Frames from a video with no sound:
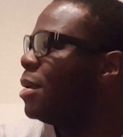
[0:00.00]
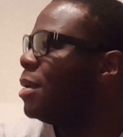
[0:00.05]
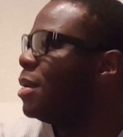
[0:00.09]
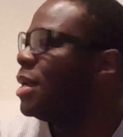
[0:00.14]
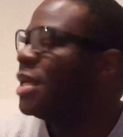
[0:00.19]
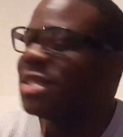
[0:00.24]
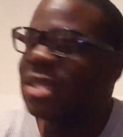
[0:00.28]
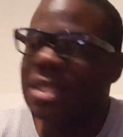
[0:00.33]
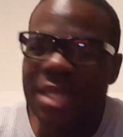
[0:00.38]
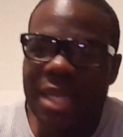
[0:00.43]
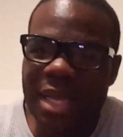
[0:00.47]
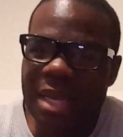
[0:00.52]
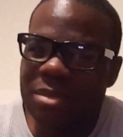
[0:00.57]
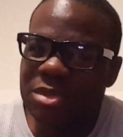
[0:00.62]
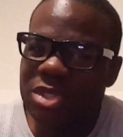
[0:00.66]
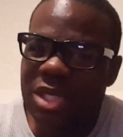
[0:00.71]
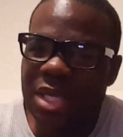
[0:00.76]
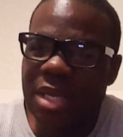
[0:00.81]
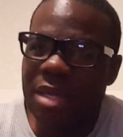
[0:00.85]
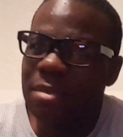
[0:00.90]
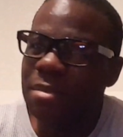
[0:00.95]
That's a damn
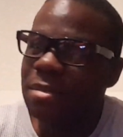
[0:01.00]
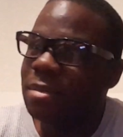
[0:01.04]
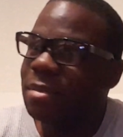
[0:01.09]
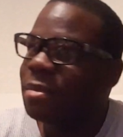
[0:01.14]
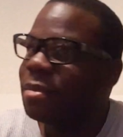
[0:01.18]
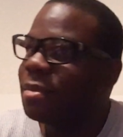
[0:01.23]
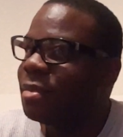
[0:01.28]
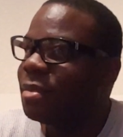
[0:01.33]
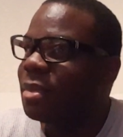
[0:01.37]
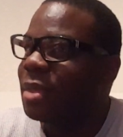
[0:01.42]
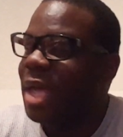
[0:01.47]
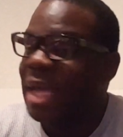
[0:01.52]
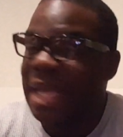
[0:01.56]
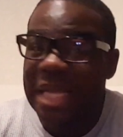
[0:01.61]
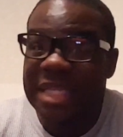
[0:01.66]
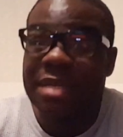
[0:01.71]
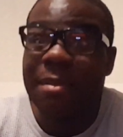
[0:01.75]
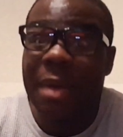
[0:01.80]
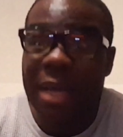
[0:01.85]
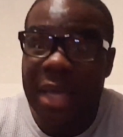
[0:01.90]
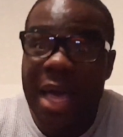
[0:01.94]
shame. I
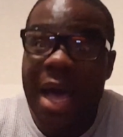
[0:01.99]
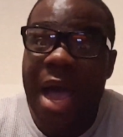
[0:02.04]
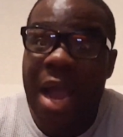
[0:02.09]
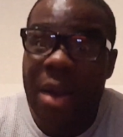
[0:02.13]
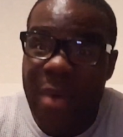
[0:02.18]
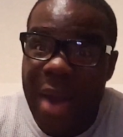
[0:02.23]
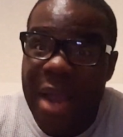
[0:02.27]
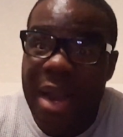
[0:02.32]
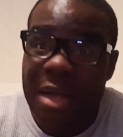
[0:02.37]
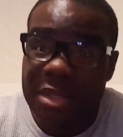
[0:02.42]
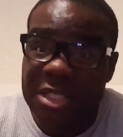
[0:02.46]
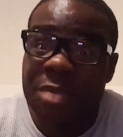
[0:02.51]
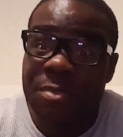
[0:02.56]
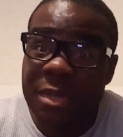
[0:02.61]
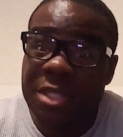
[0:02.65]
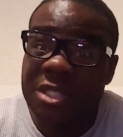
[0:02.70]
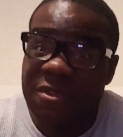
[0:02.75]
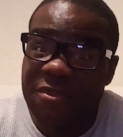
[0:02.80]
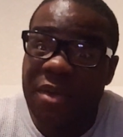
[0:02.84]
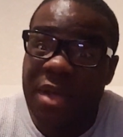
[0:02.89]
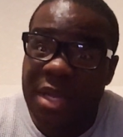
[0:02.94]
guess I'm a guy, right? I'm
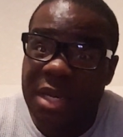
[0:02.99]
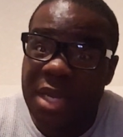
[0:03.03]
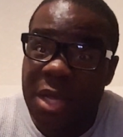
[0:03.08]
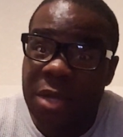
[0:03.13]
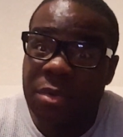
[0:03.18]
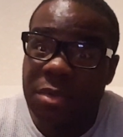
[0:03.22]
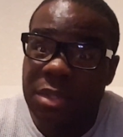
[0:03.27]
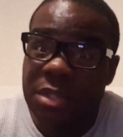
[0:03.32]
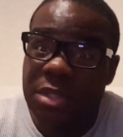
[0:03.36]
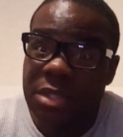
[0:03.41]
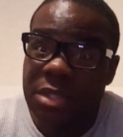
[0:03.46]
supposed to fucking know